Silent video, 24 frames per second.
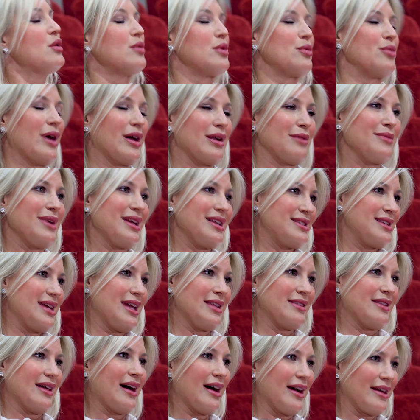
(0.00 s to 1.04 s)
We want to
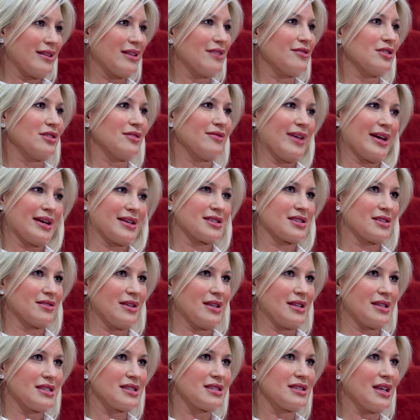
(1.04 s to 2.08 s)
maintain the high level of
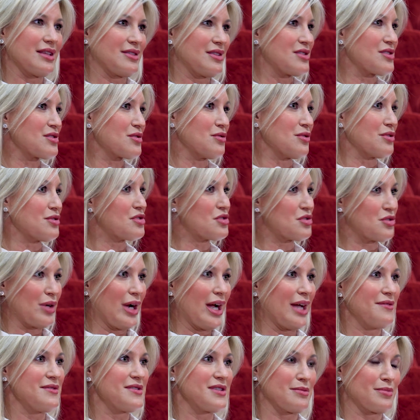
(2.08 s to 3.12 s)
excellence that the school
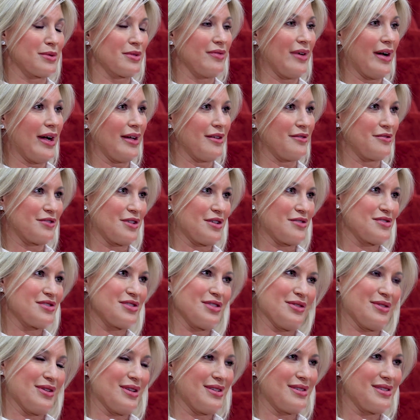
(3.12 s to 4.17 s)
strives to provide for our
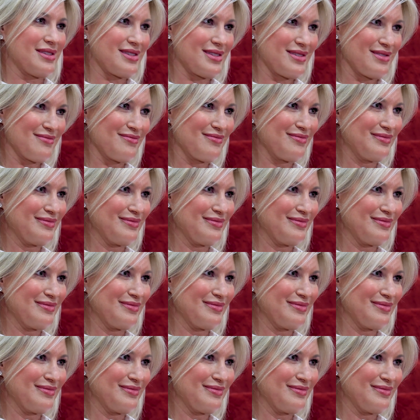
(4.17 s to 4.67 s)
students.